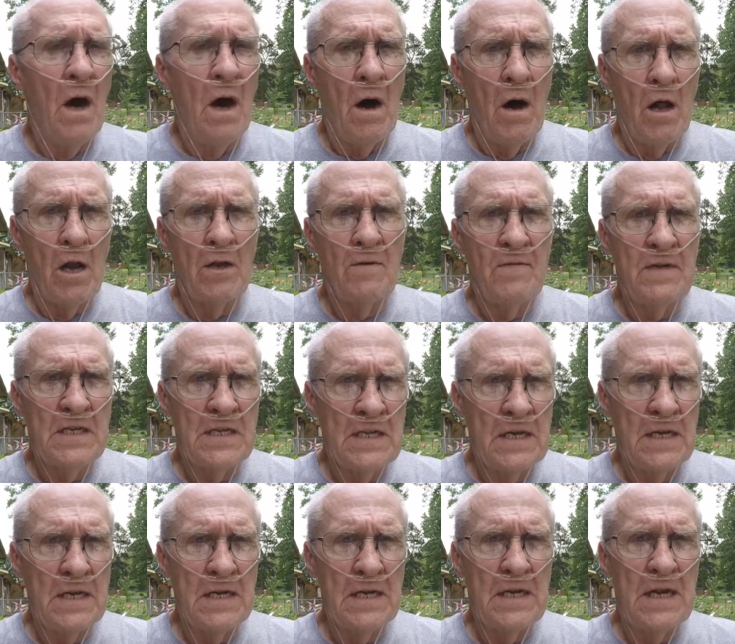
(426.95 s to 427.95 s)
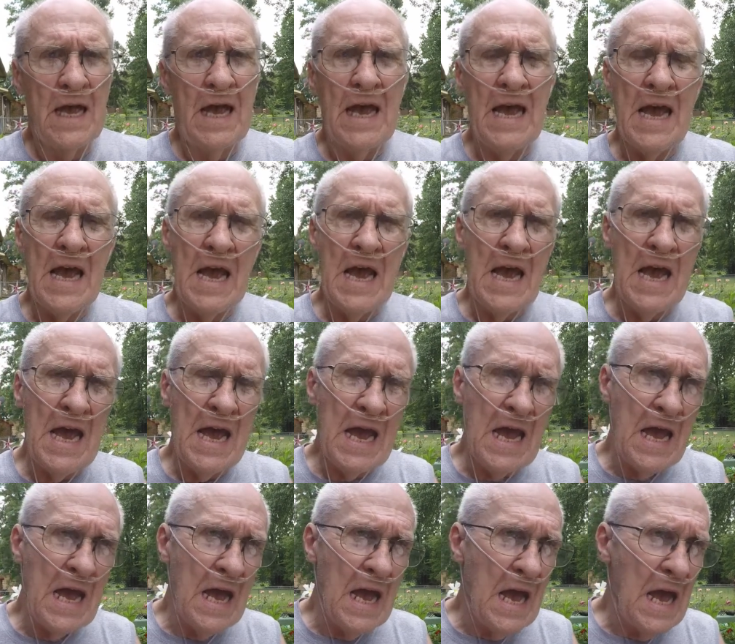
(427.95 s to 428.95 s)
all of a sudden,
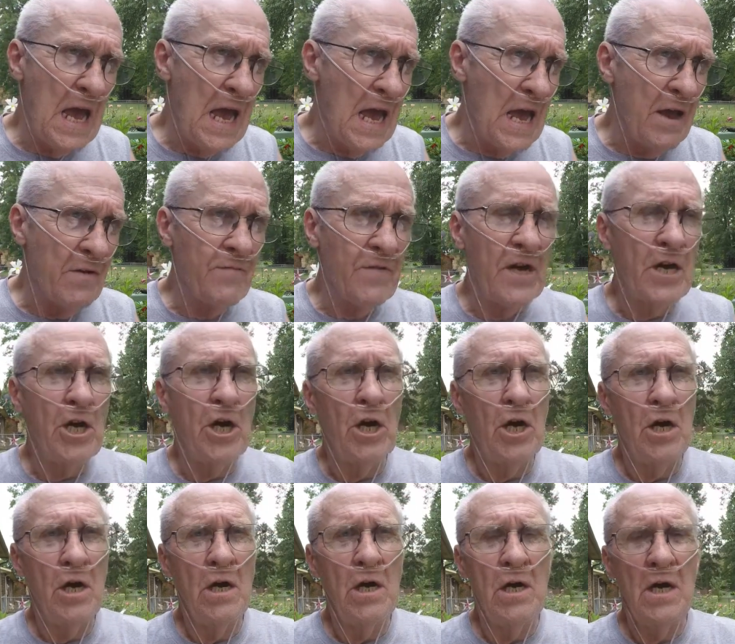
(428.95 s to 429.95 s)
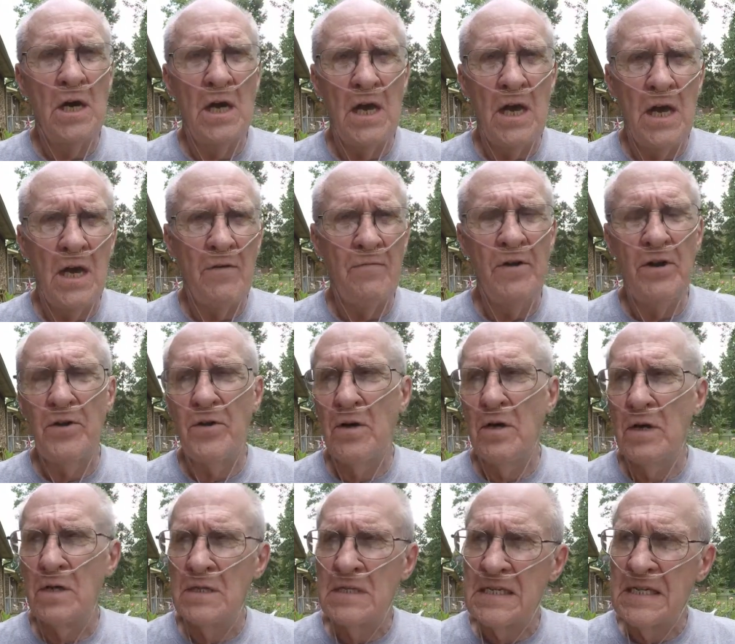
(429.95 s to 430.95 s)
every car, every
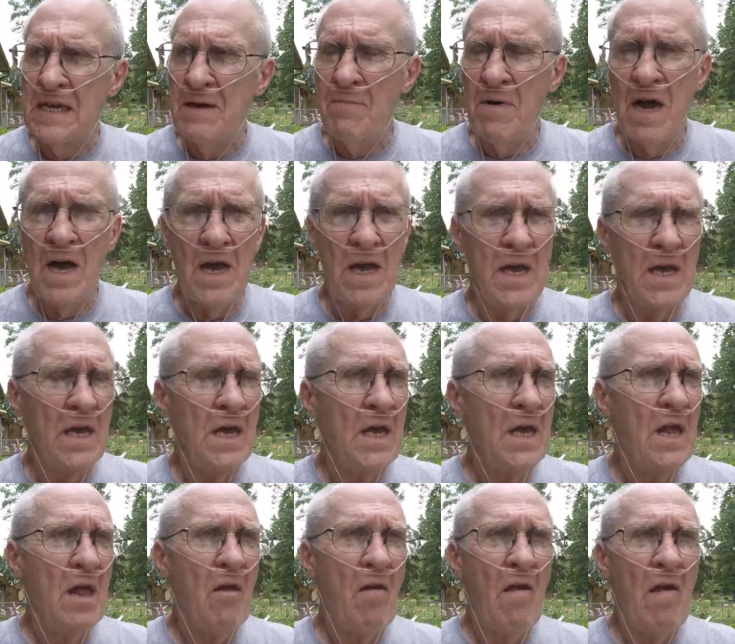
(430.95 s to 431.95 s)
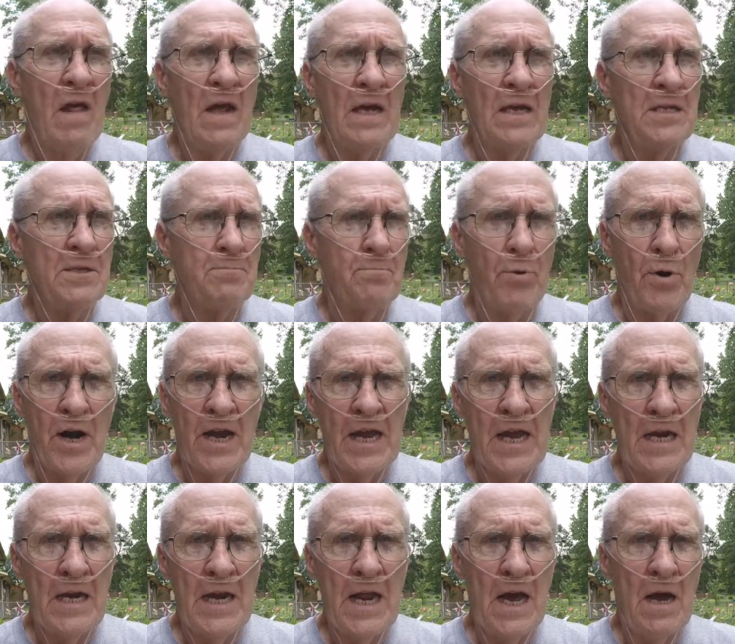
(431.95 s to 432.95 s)
truck, semi is
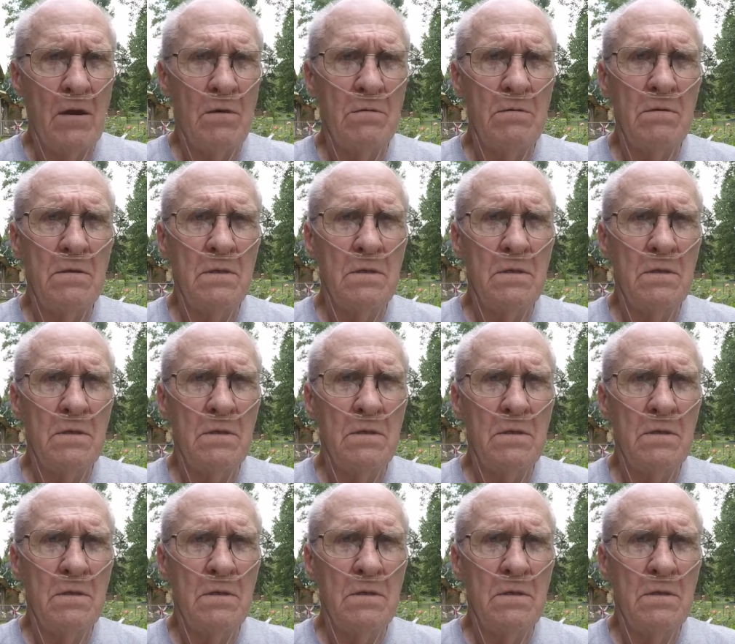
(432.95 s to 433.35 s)
breaking down,